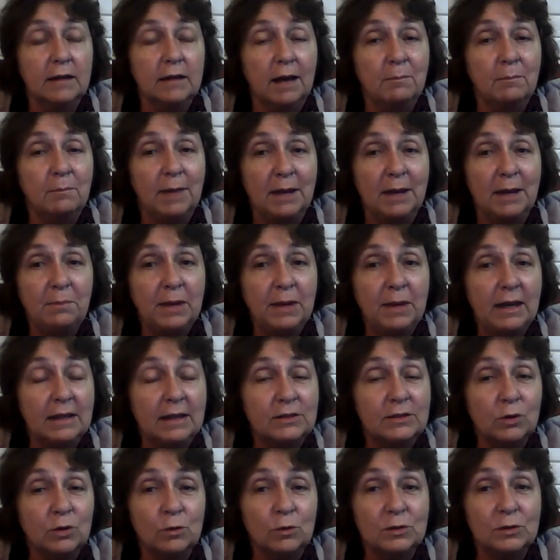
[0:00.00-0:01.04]
And maybe
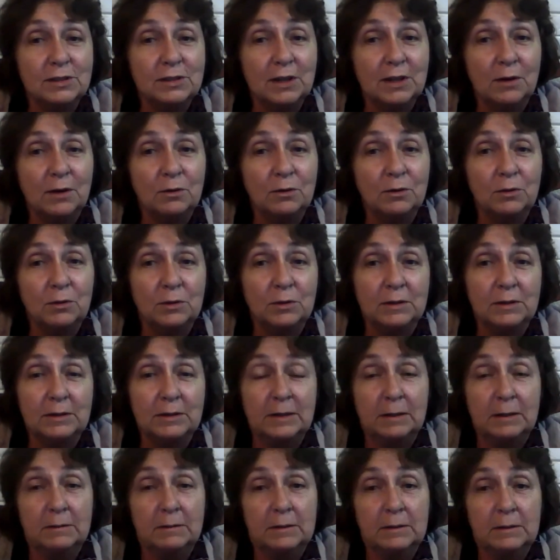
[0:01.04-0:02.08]
it's also
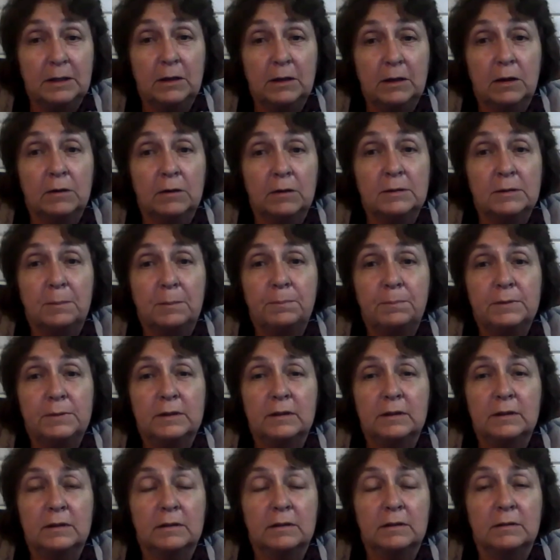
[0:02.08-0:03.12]

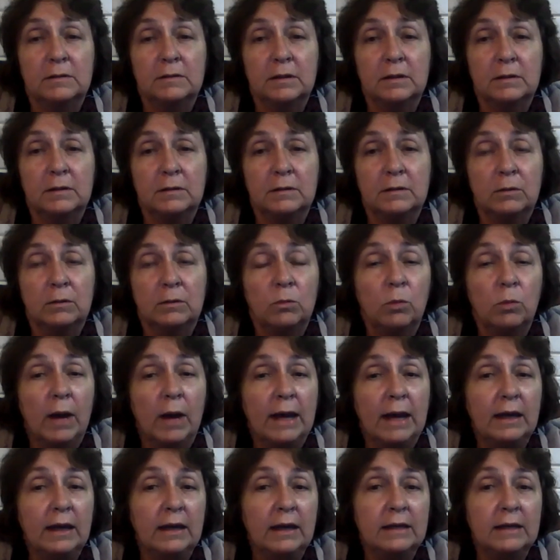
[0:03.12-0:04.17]
the
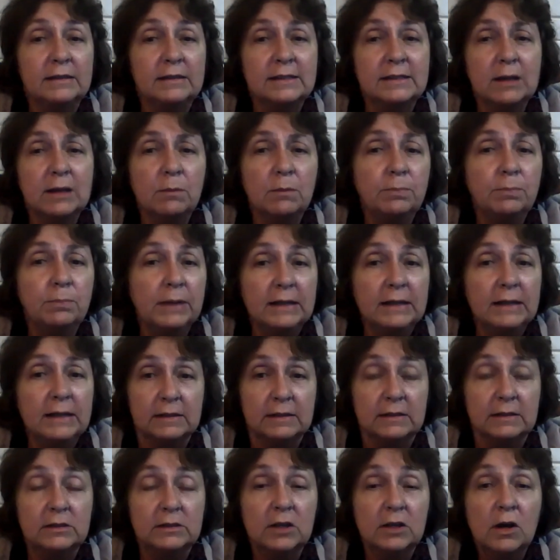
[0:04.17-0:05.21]
way it's so
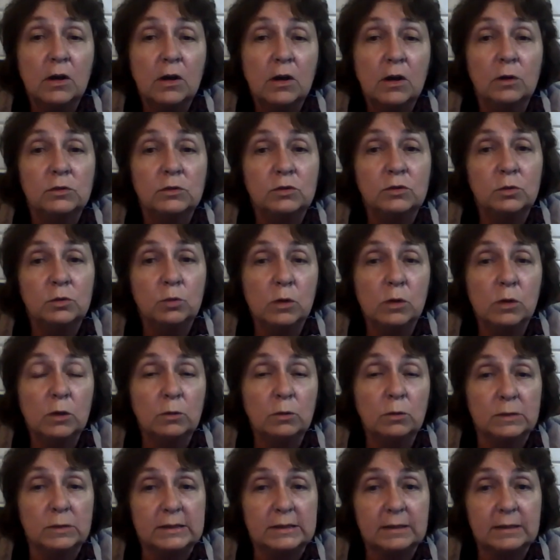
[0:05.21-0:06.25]
pleasant to
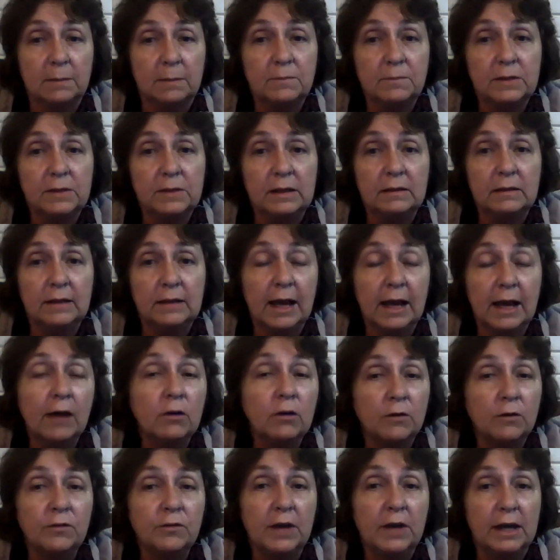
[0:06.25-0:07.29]
work with something
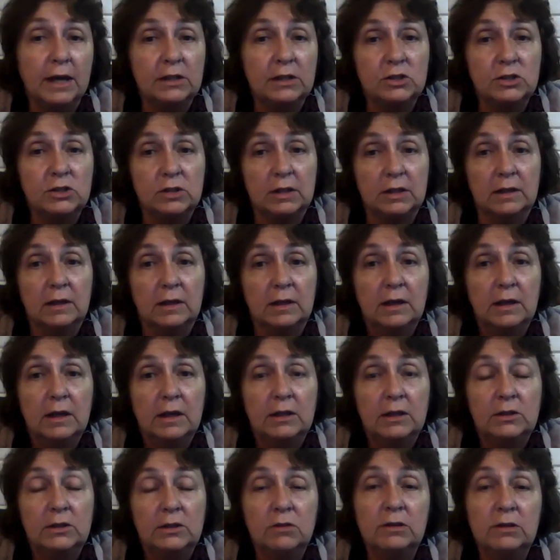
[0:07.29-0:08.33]
out of nature.
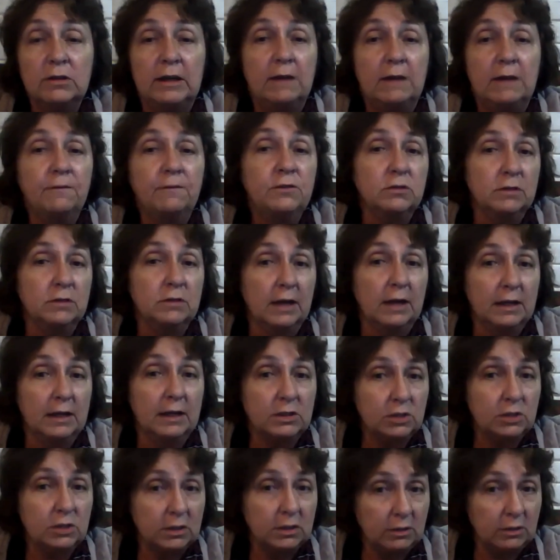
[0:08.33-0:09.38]
You give to
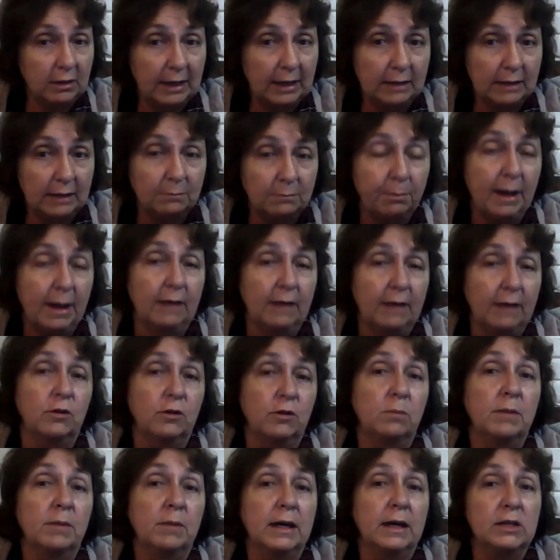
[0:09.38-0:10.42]
nature, you get back
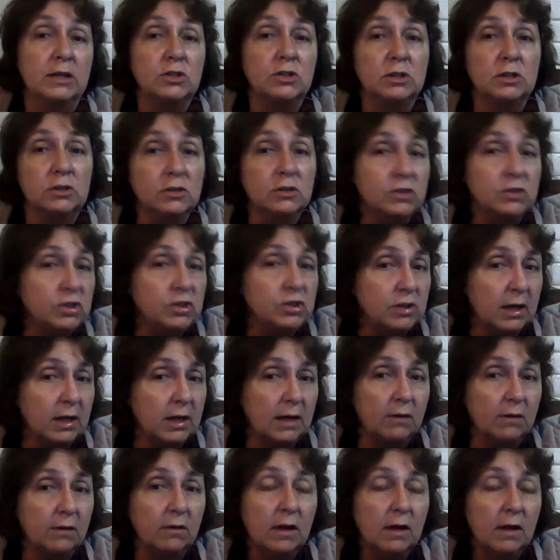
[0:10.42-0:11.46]
from nature, you
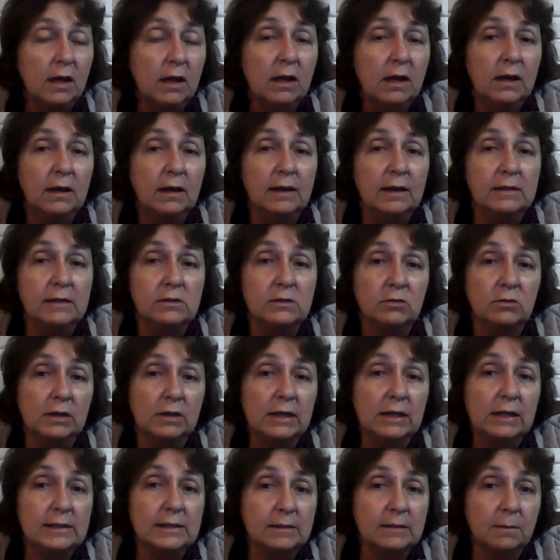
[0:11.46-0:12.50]
share. It's
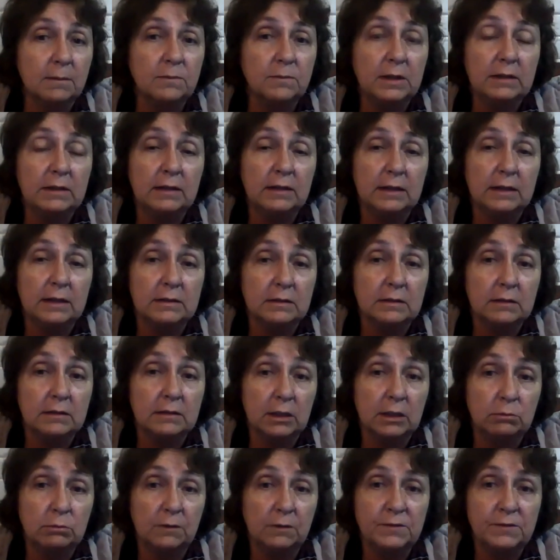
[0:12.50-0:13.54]
really something
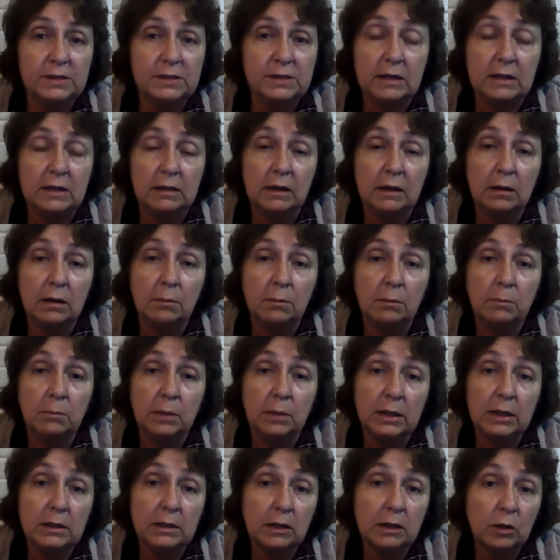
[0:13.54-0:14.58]
that we've seen
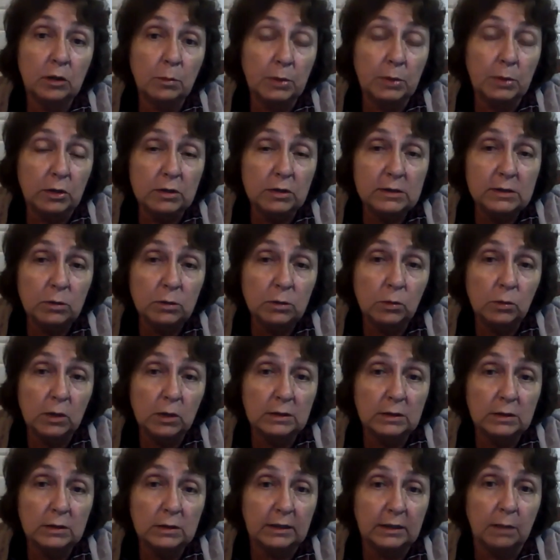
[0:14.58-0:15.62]
in the community
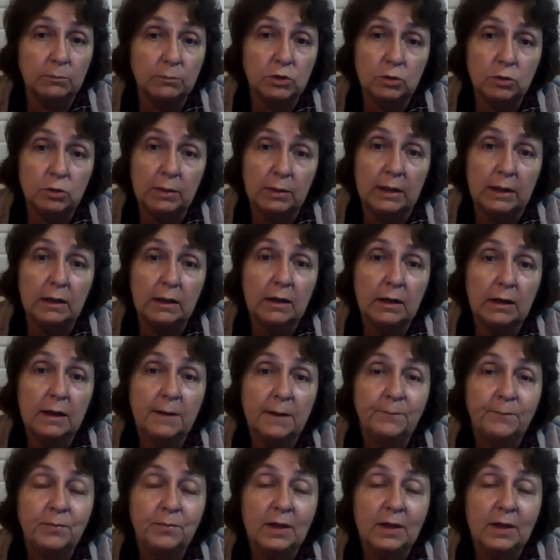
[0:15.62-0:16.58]
work that I'm doing.